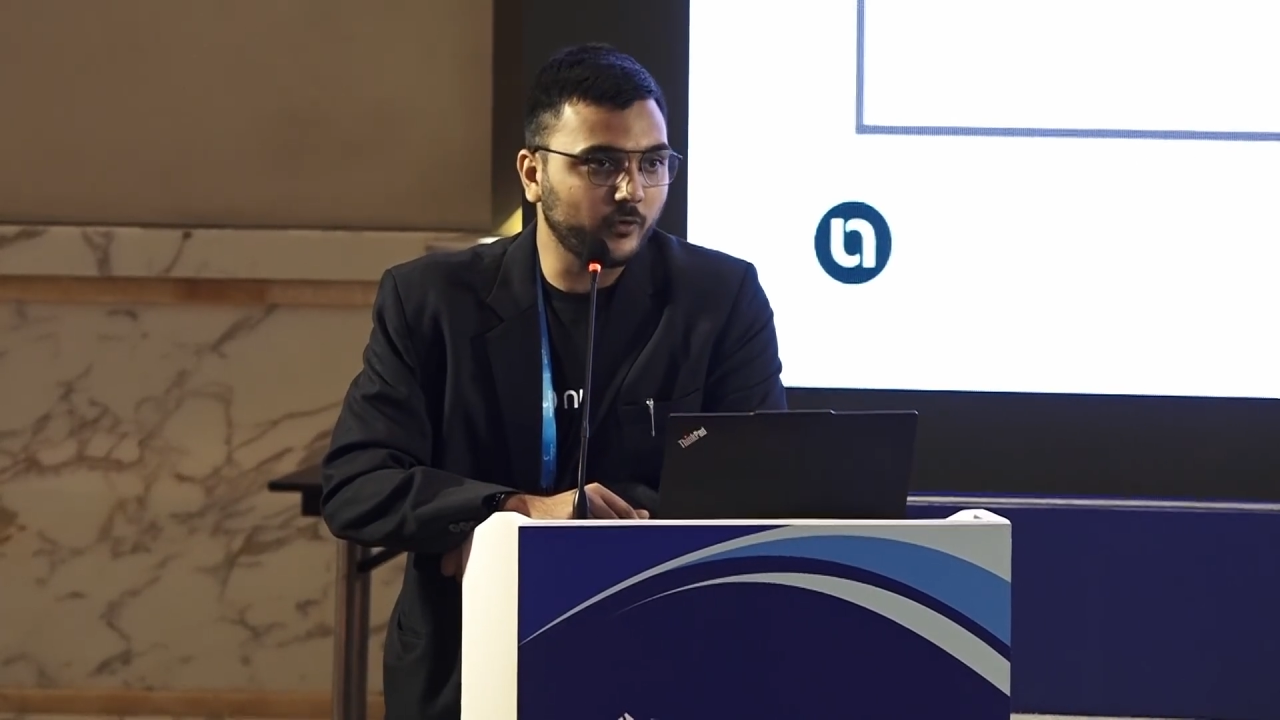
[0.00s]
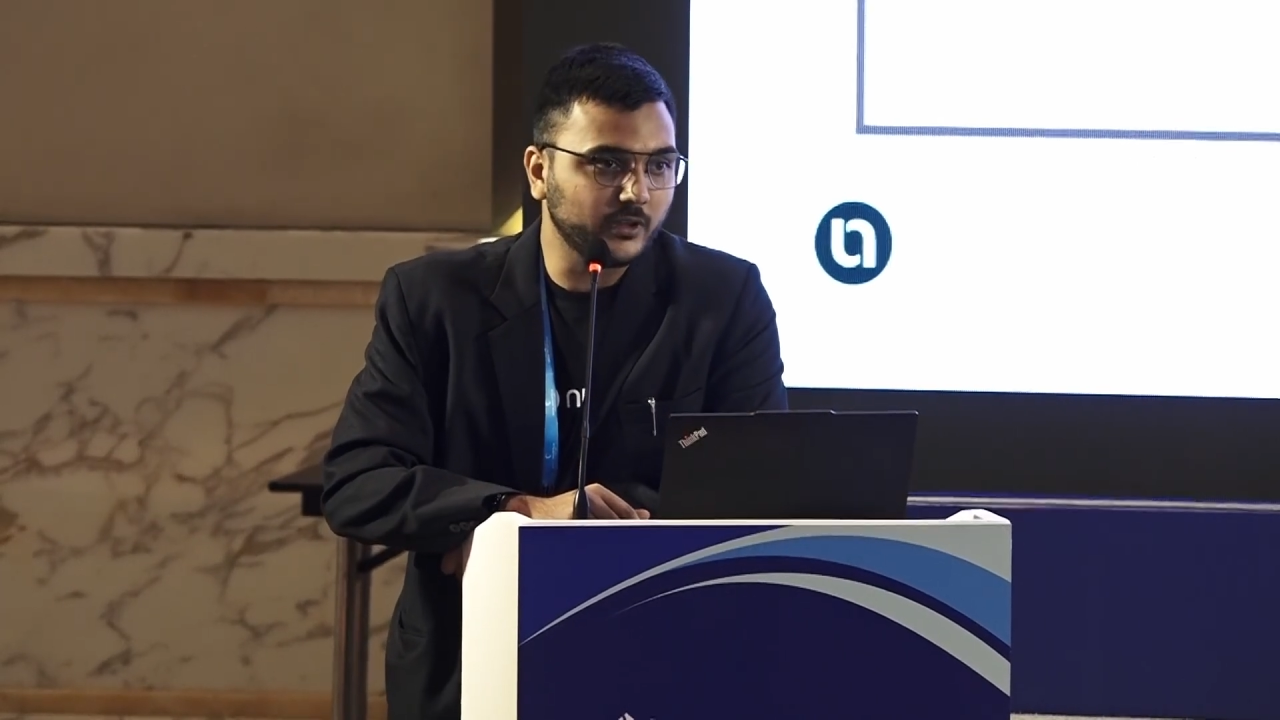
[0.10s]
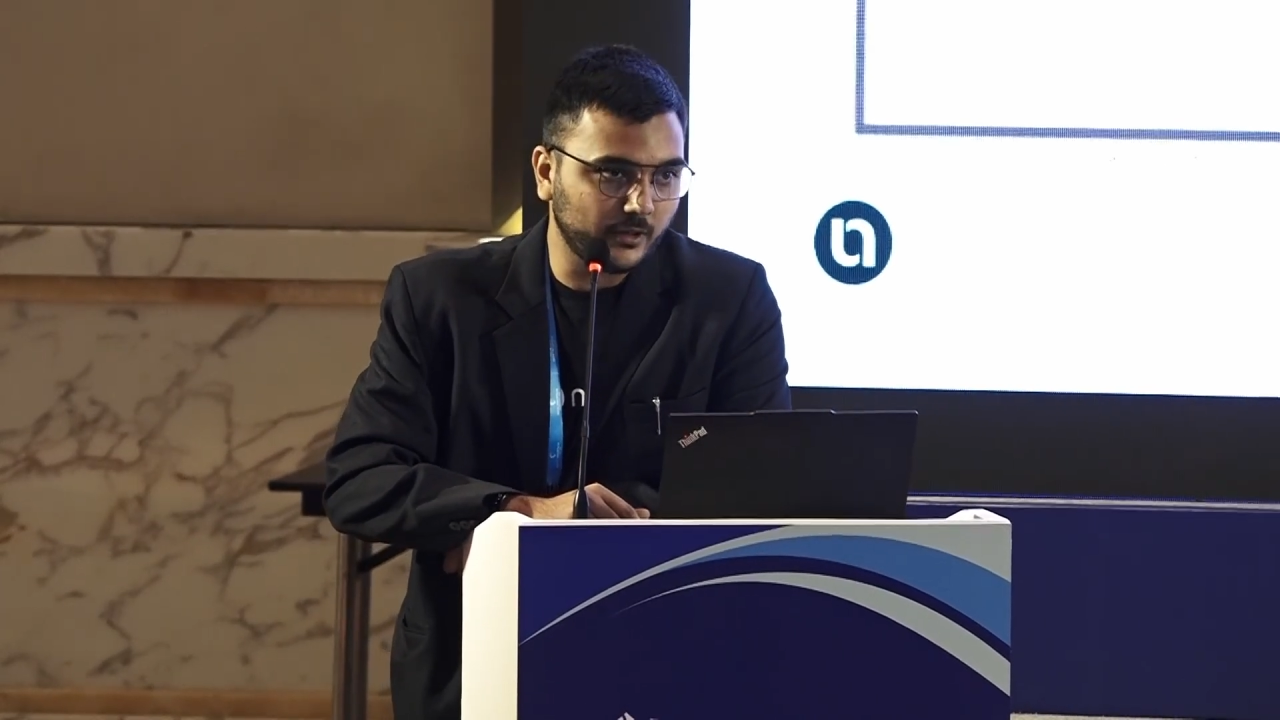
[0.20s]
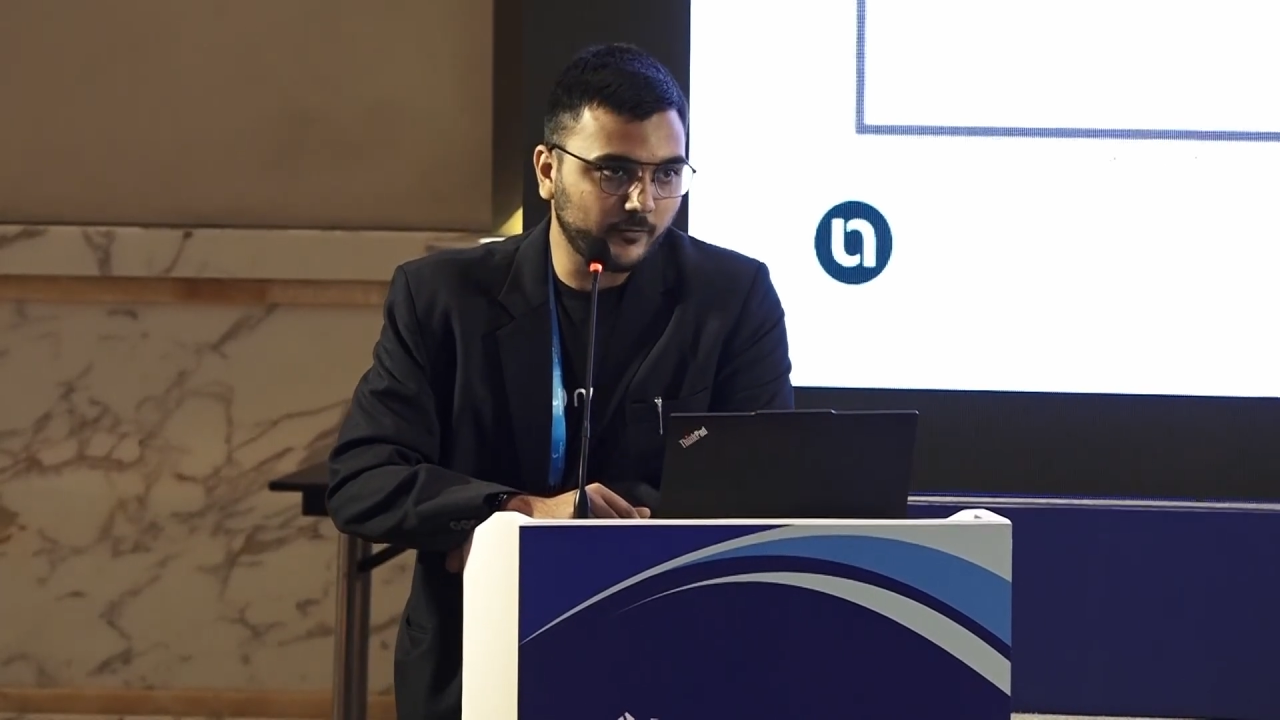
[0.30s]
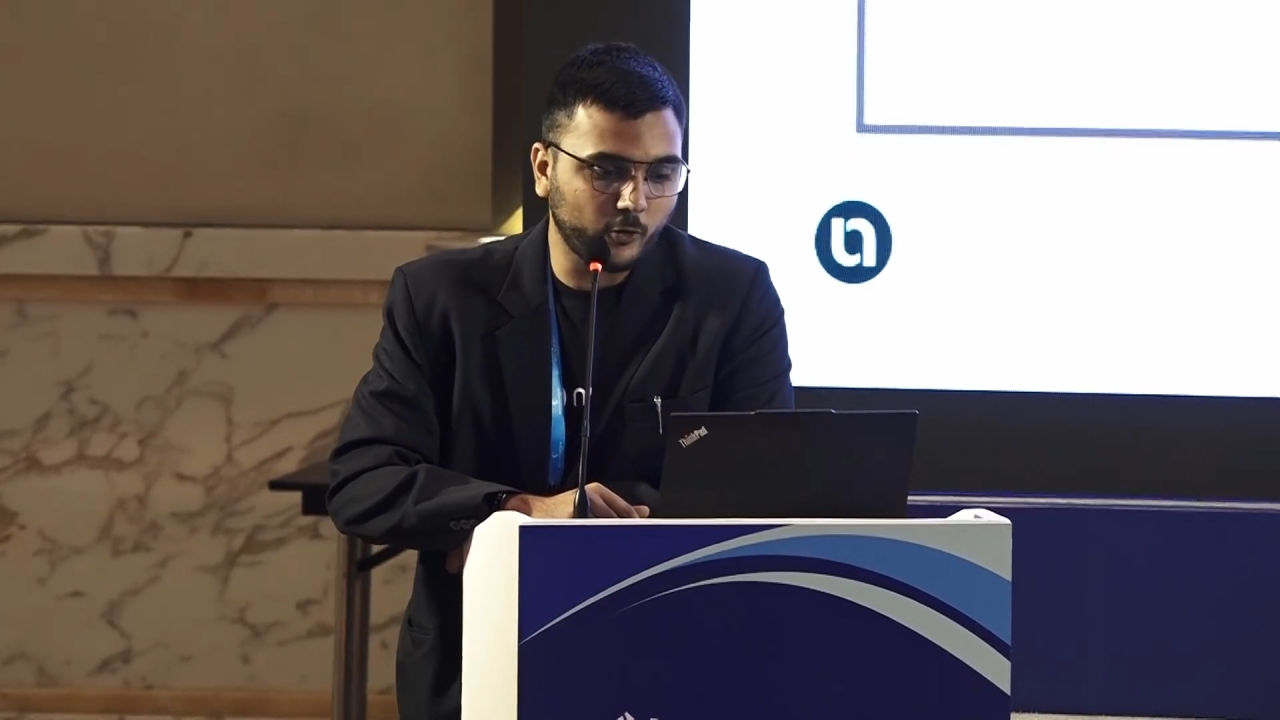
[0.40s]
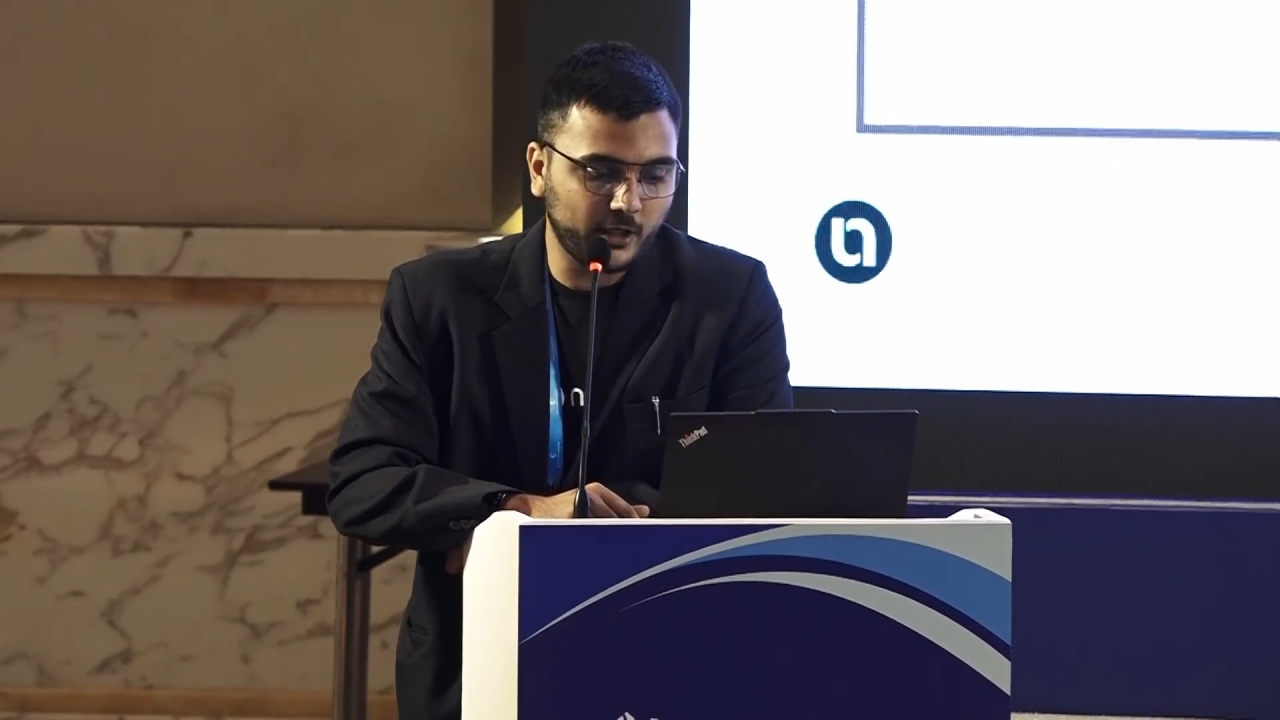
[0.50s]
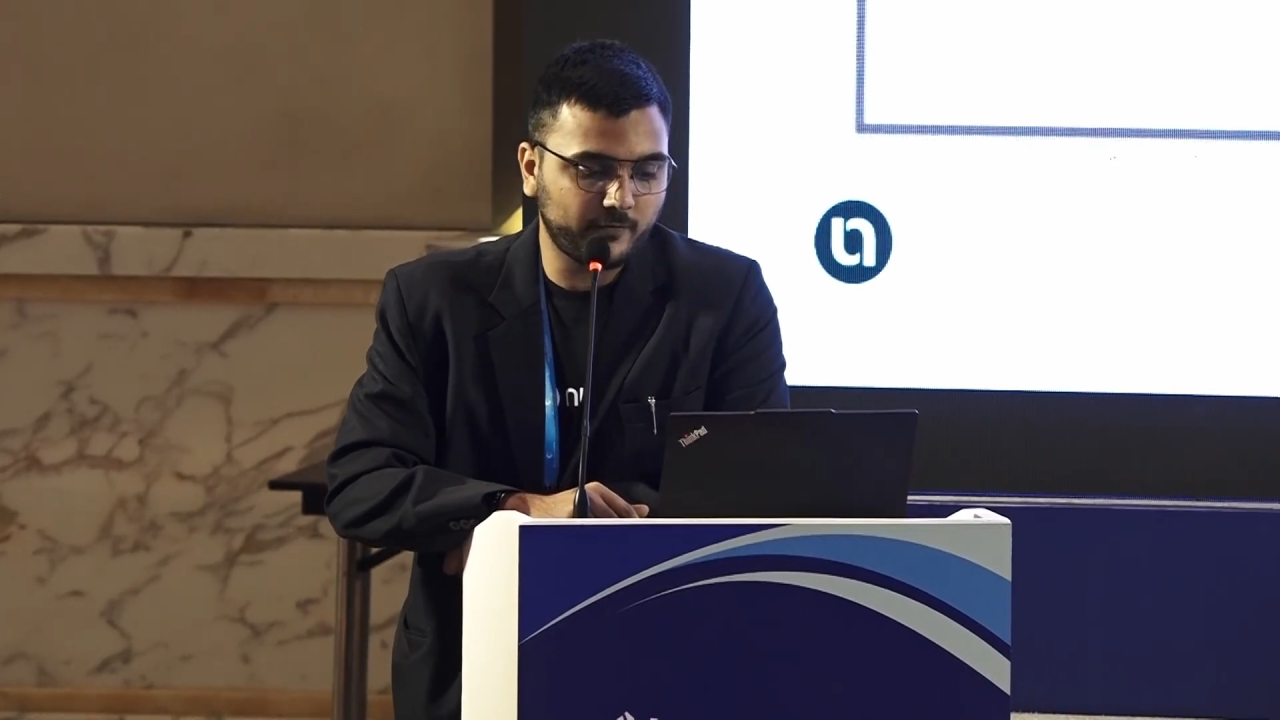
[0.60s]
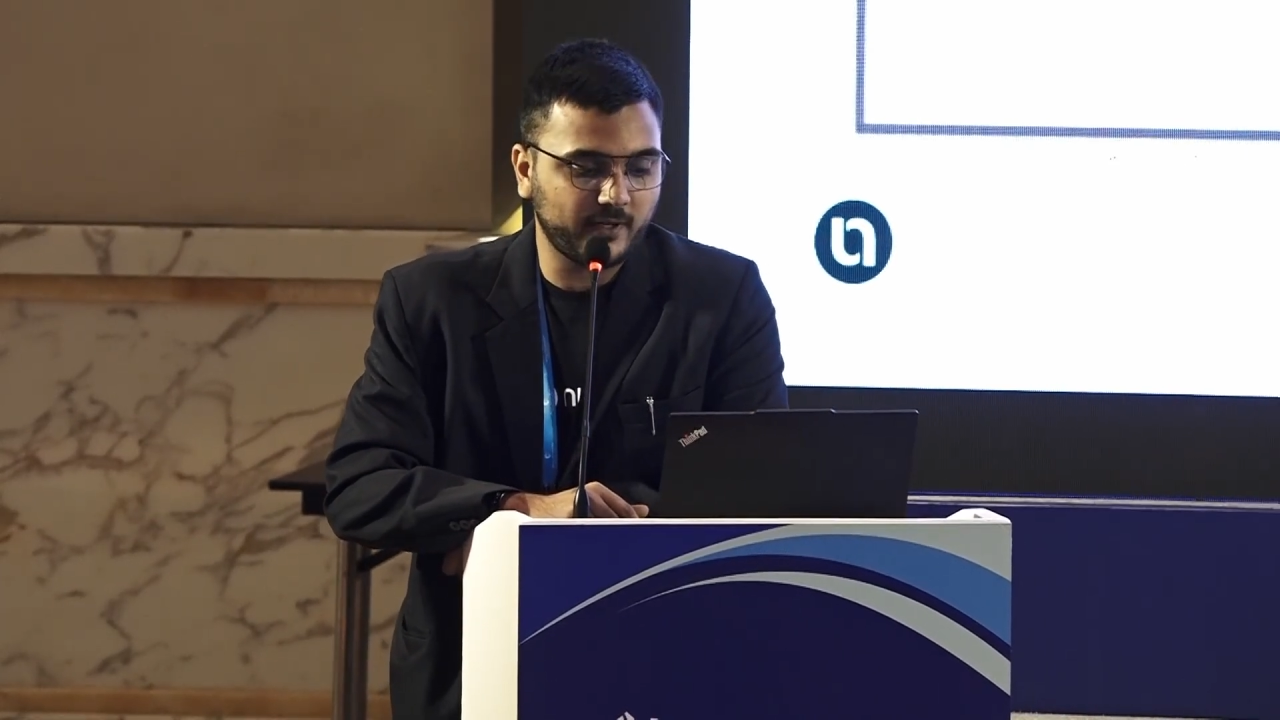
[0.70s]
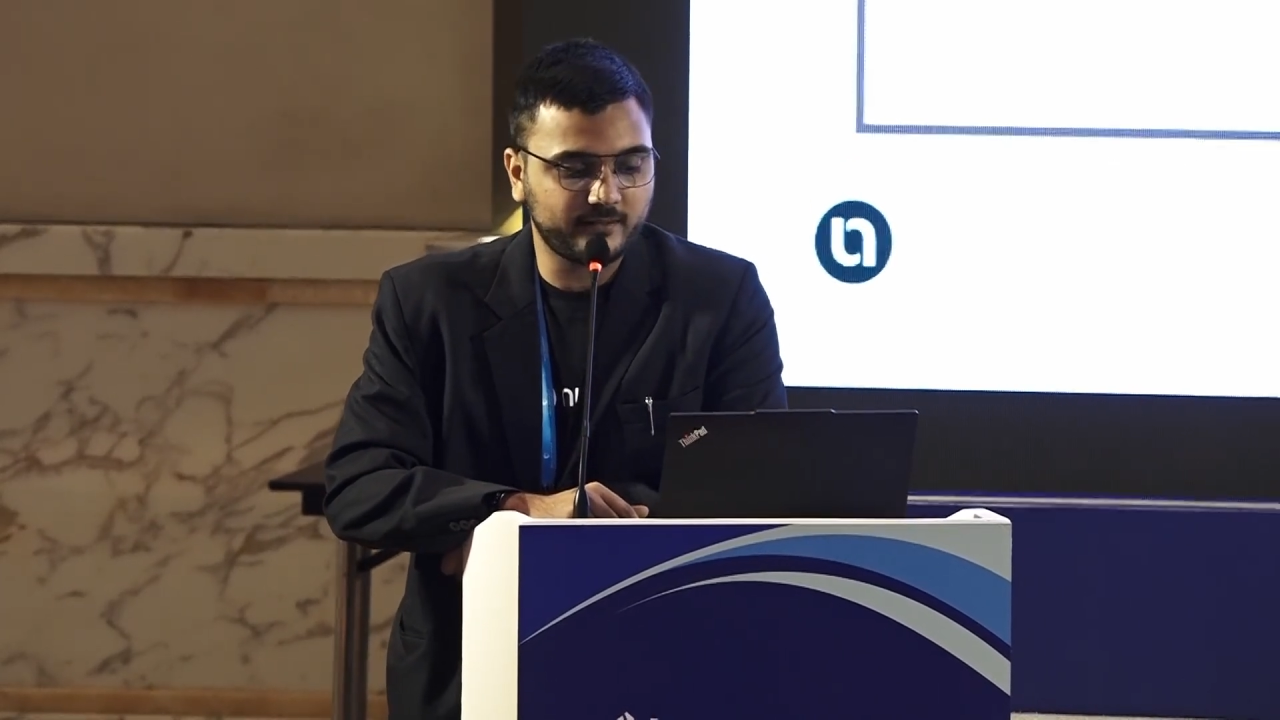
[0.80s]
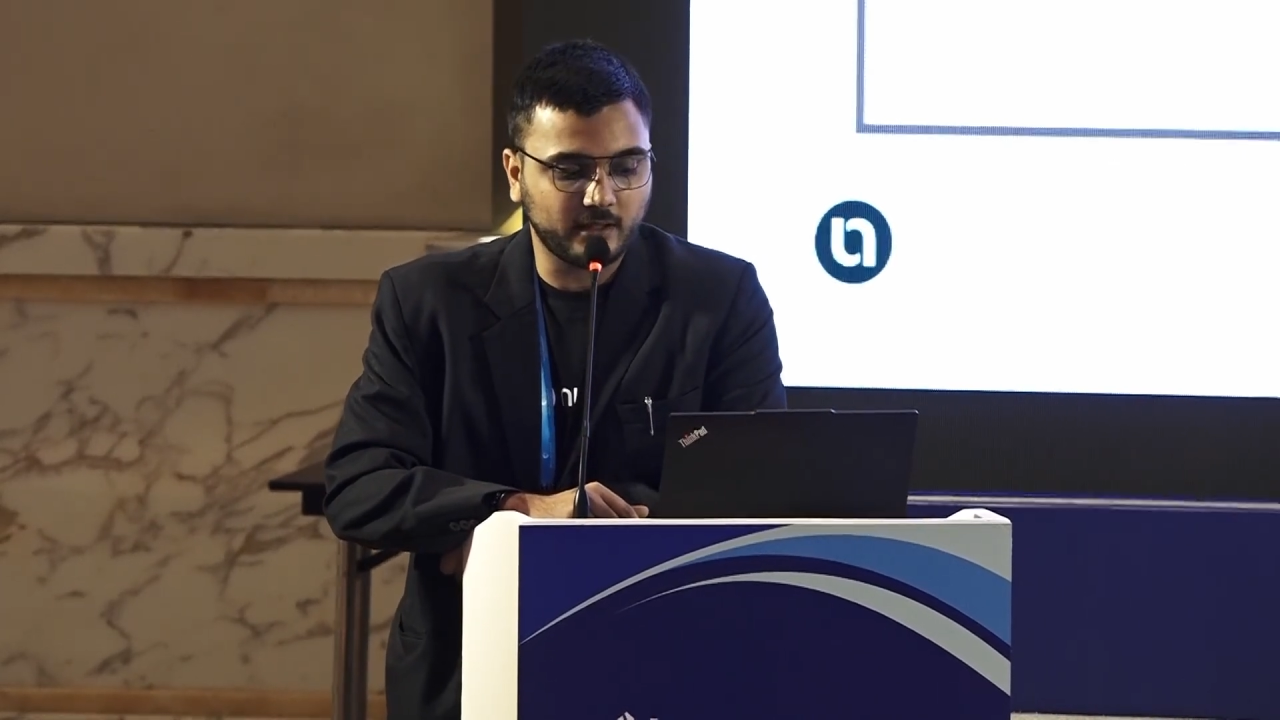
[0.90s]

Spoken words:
13485